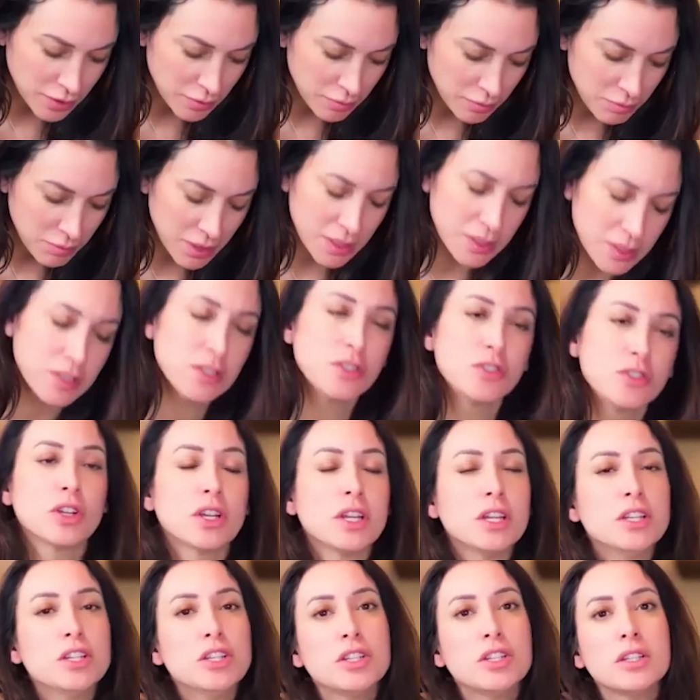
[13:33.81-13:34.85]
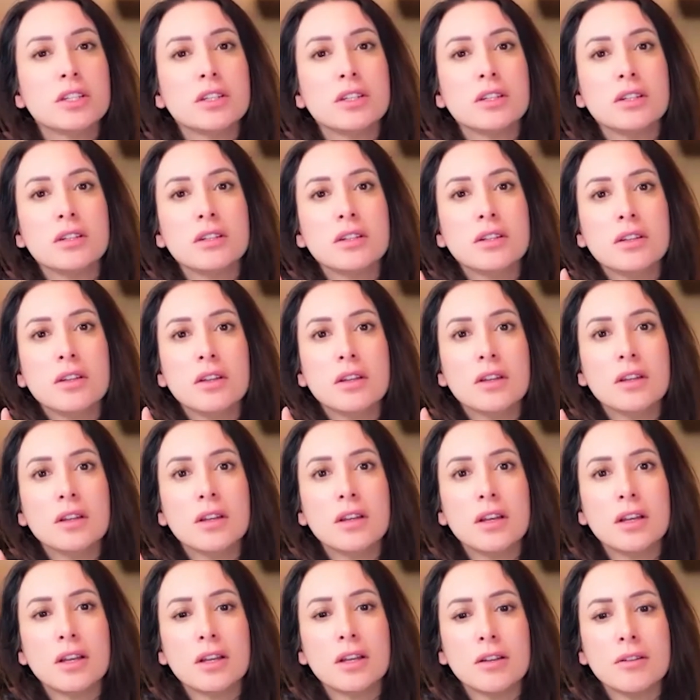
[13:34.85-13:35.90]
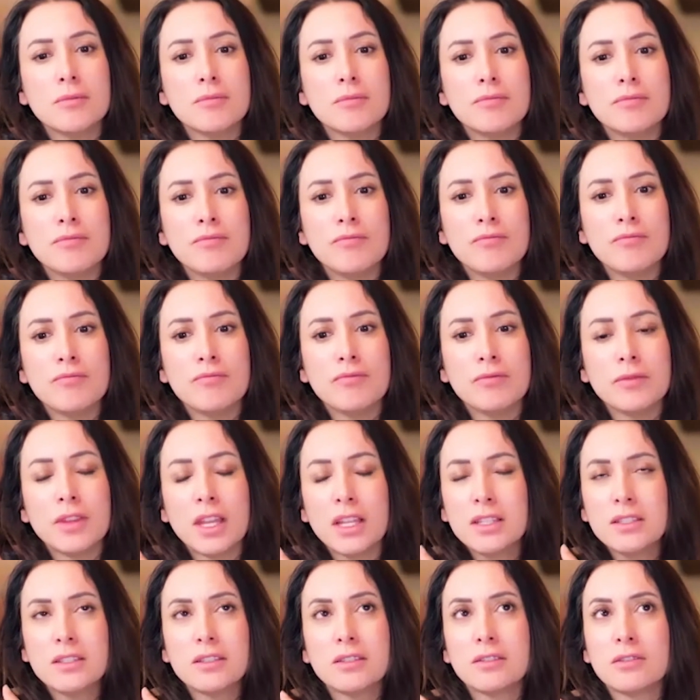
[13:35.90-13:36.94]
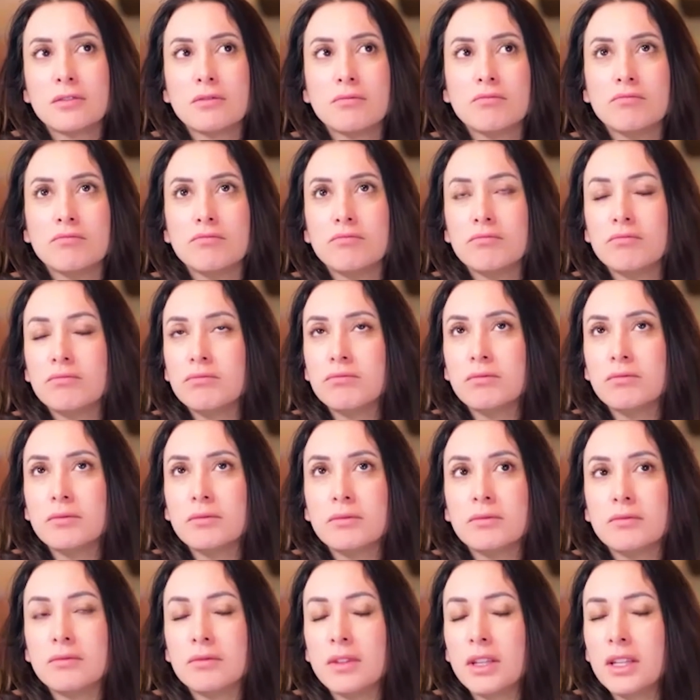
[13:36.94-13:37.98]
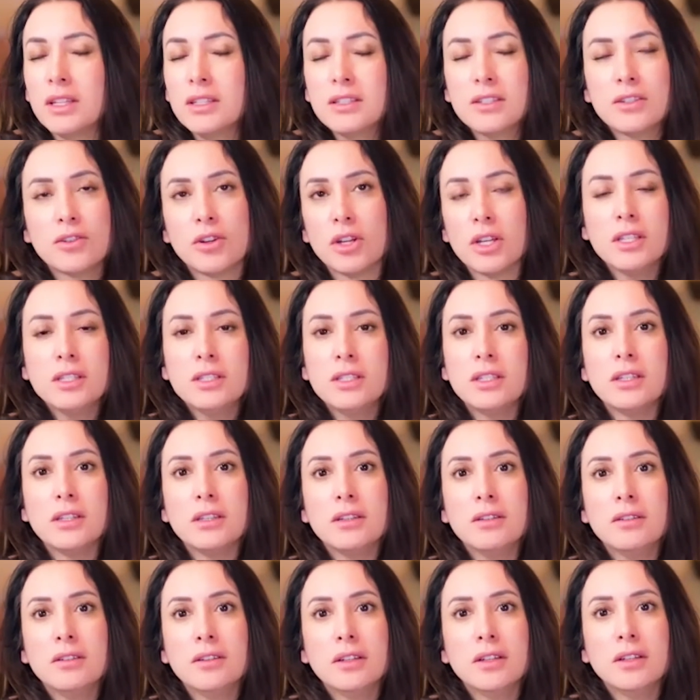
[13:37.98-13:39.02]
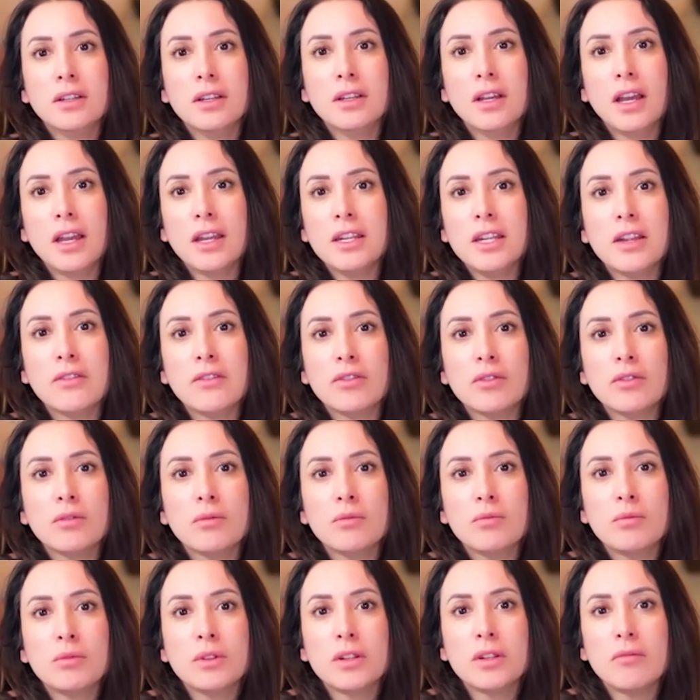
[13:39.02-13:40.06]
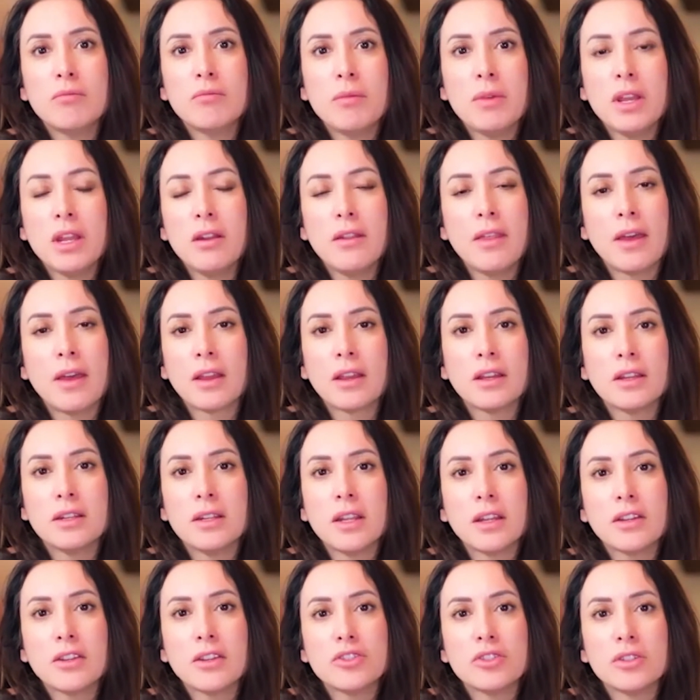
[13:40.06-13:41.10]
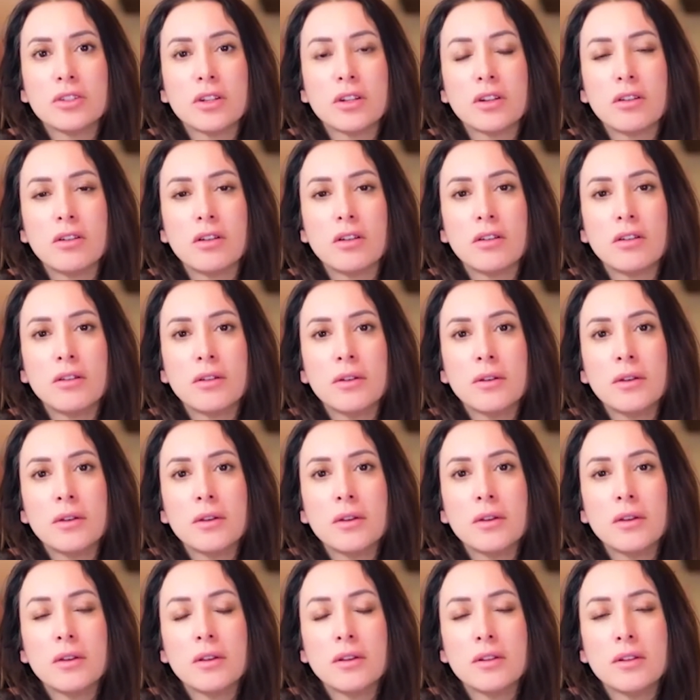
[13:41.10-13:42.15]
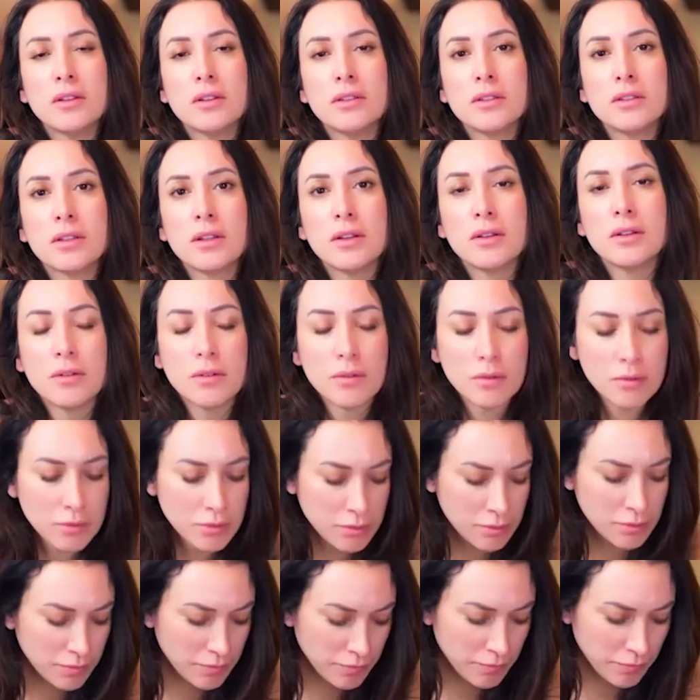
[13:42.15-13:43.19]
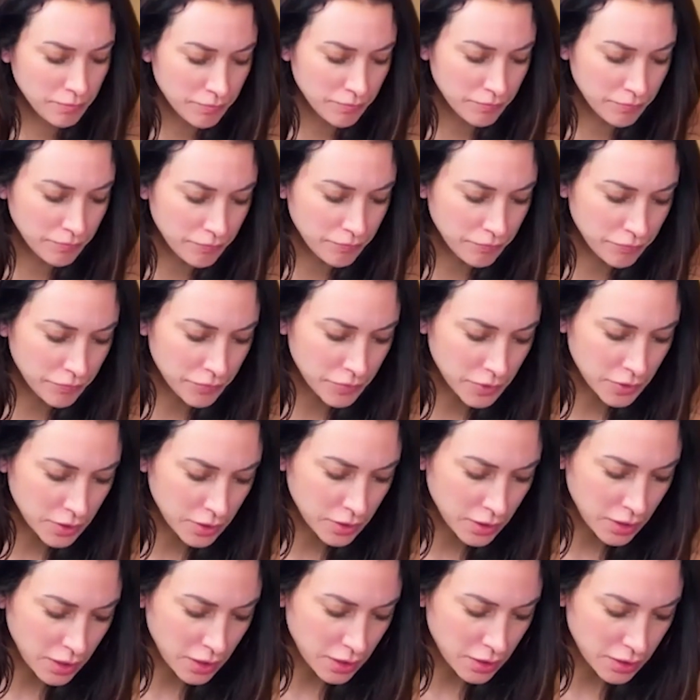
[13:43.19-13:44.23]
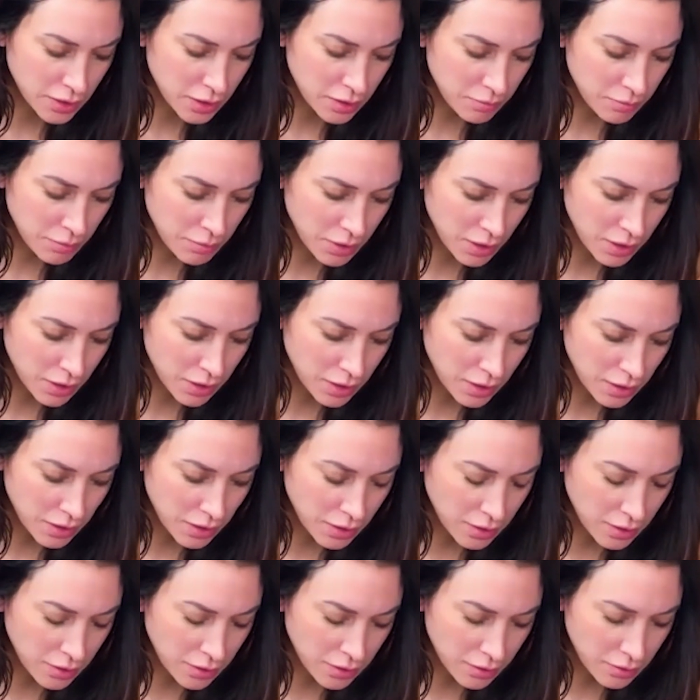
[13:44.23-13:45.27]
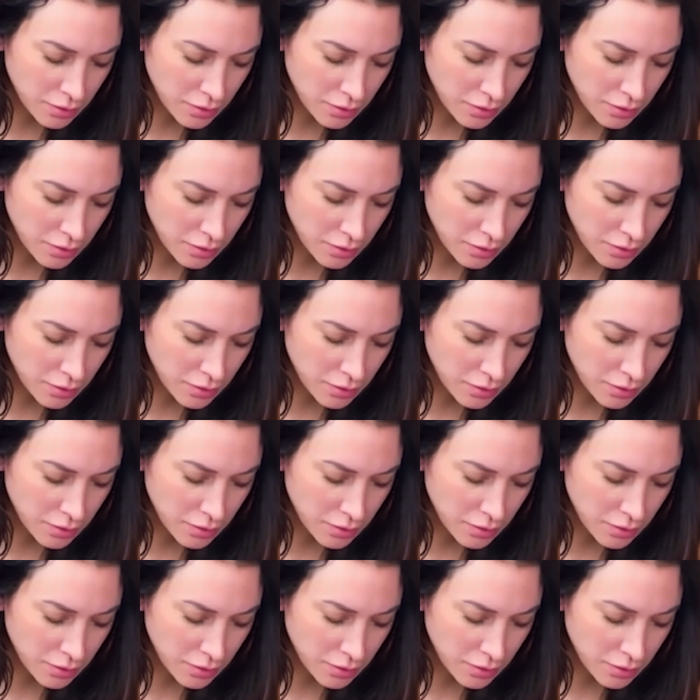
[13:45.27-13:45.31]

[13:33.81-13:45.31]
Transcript: menstruation, um, that's that's crazy. I never would have made that connection at all. So, knee pain.